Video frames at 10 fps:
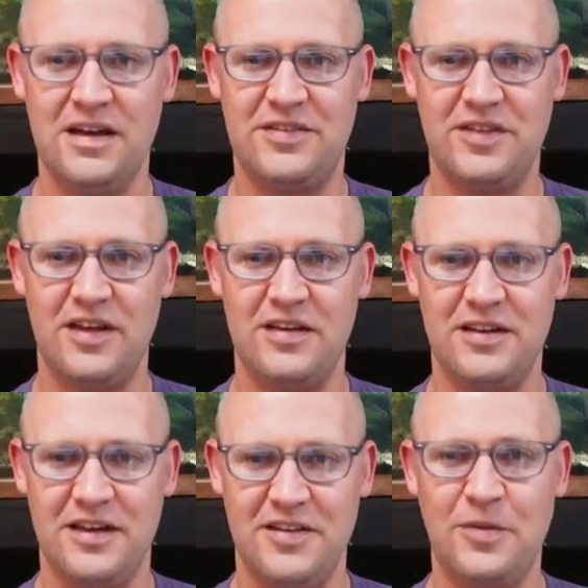it's
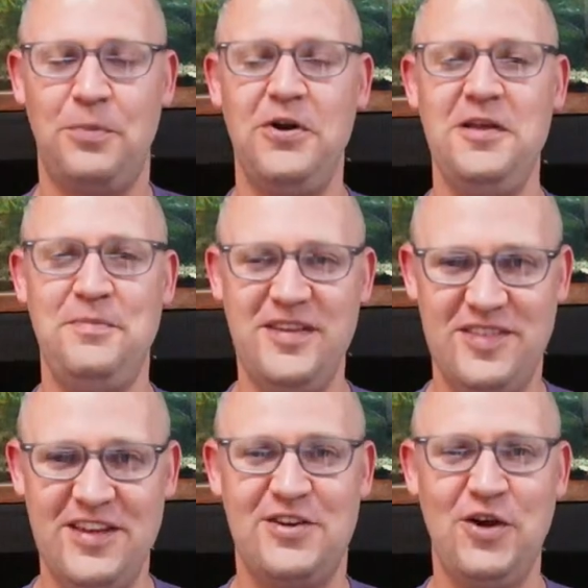a pretty
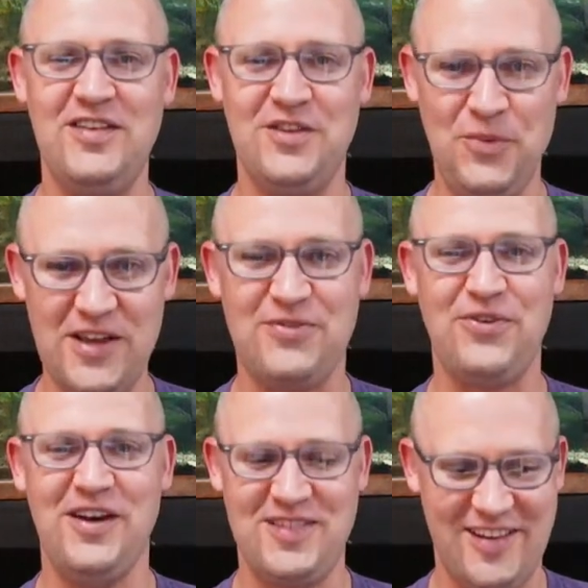busy, crazy week
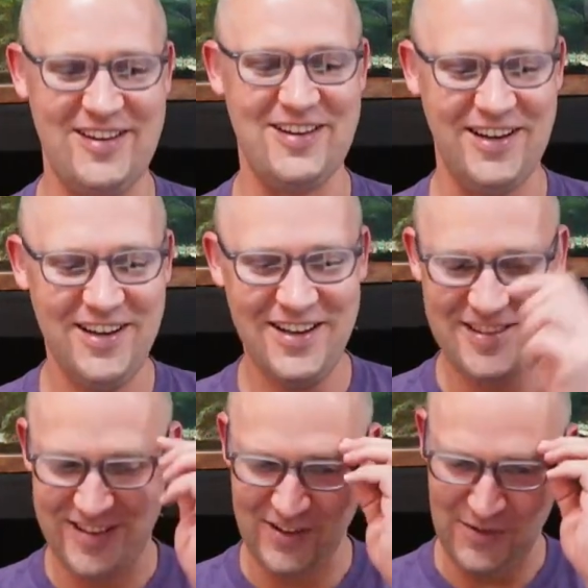for us here.
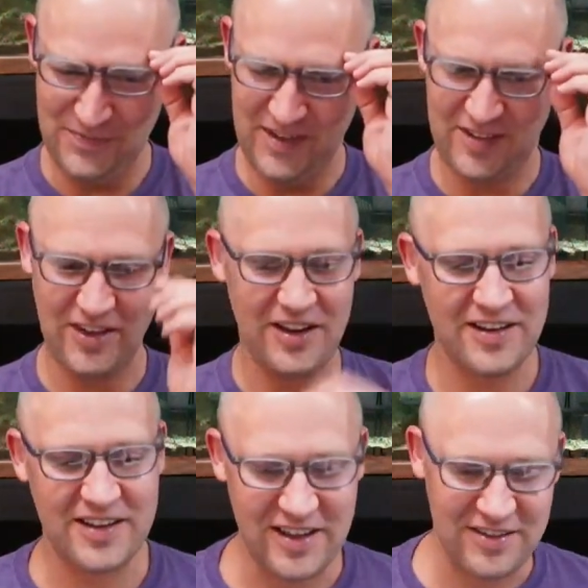So
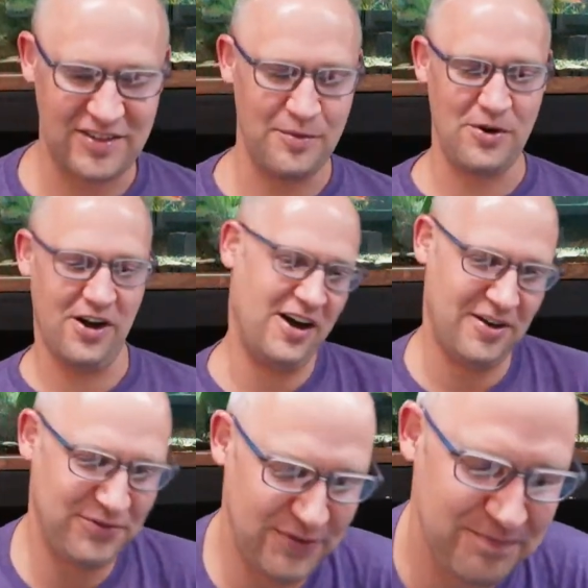excited to kick summer
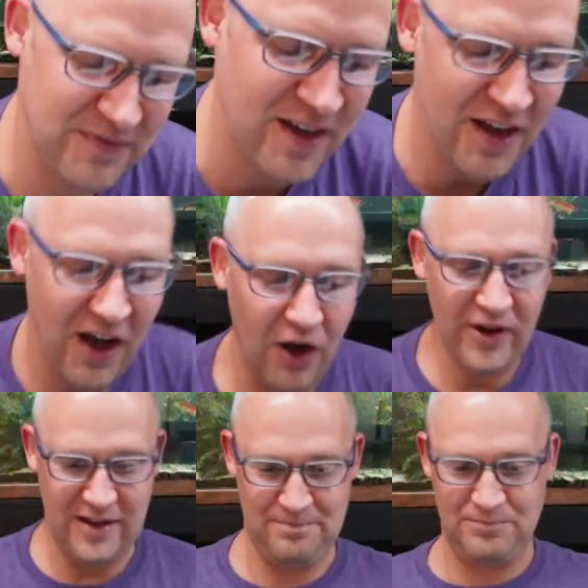off. All
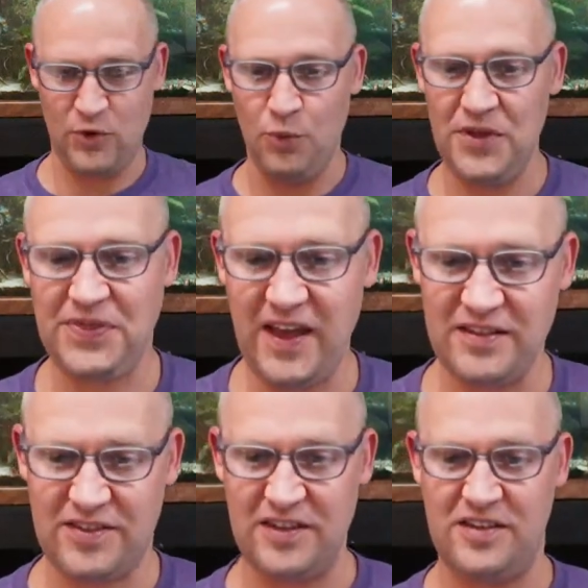right, with
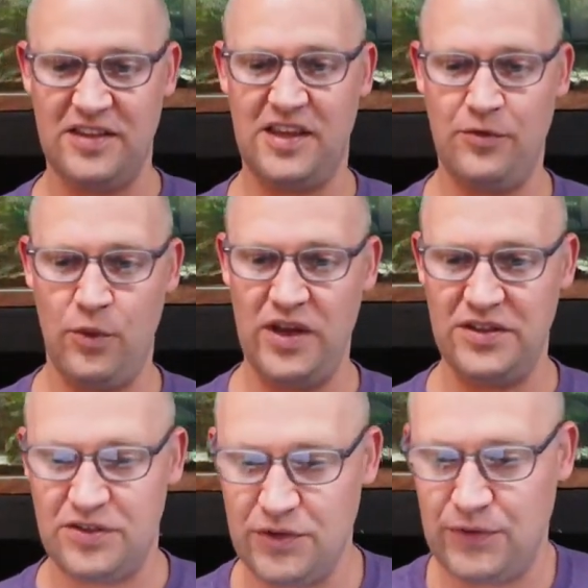that, let's get to the giveaway.
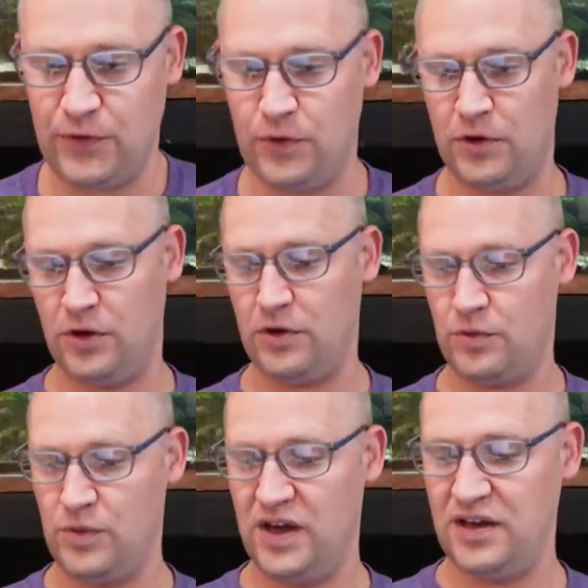This is for
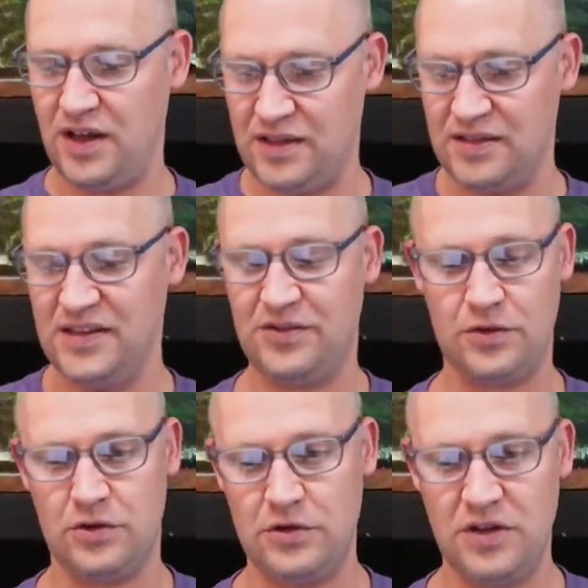red
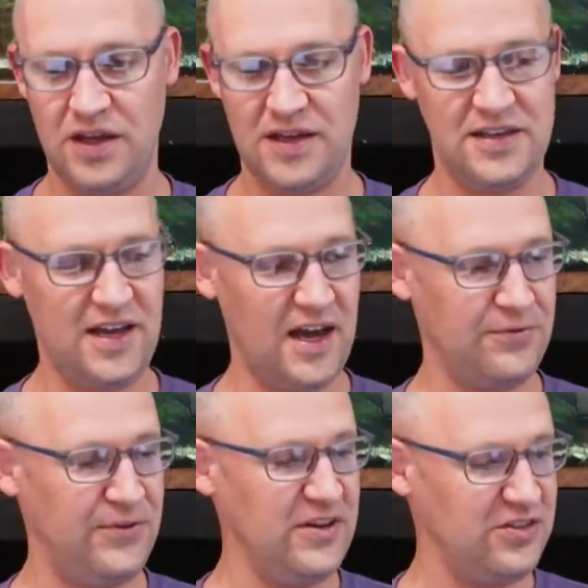lizard
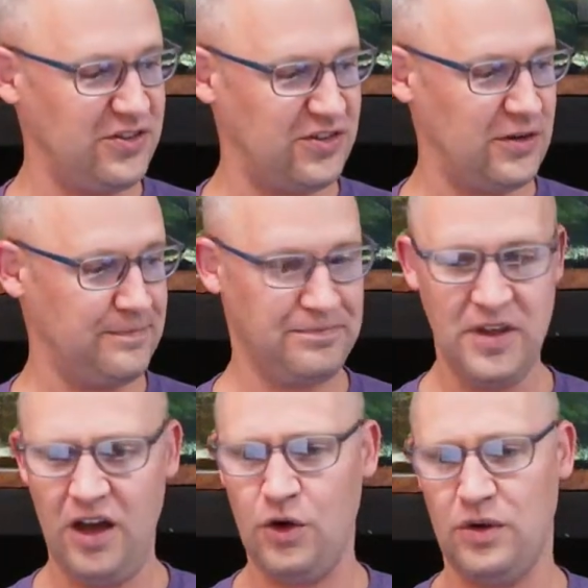catfish.
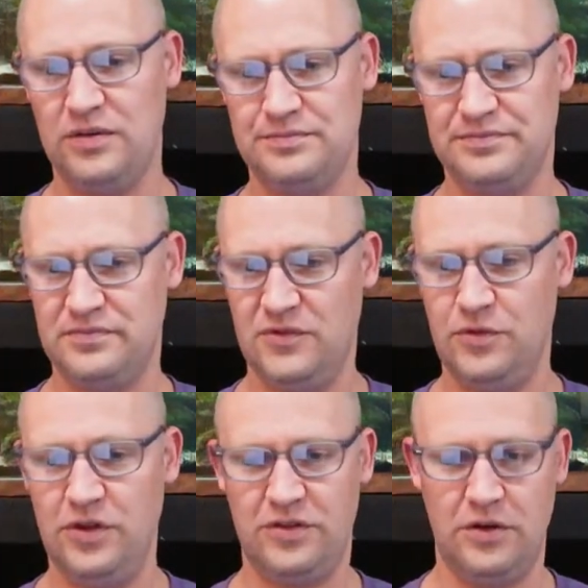Oh.
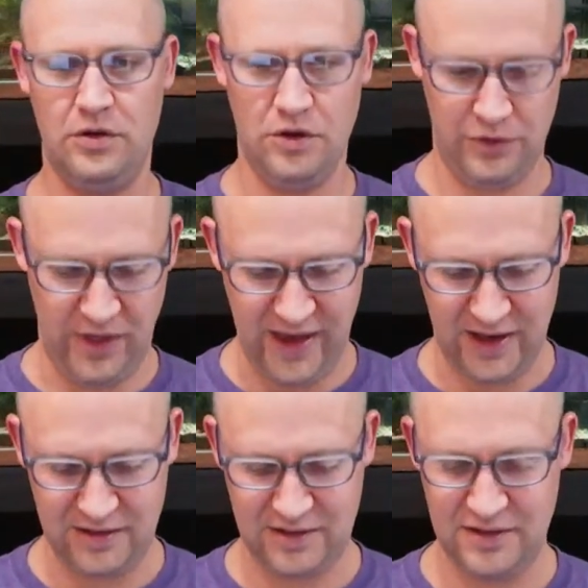For those that don't know
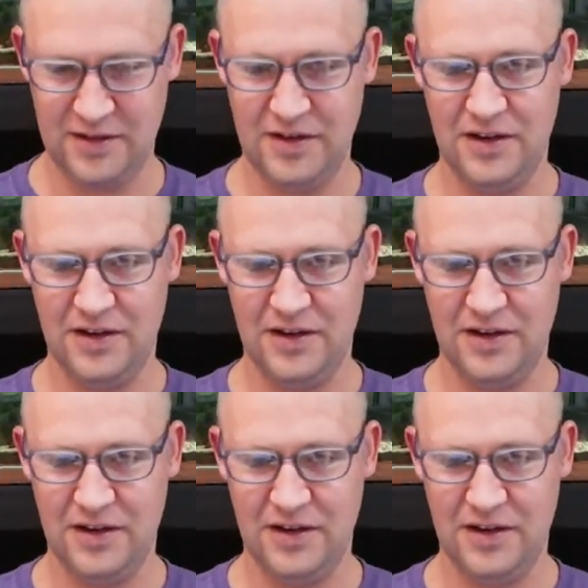that,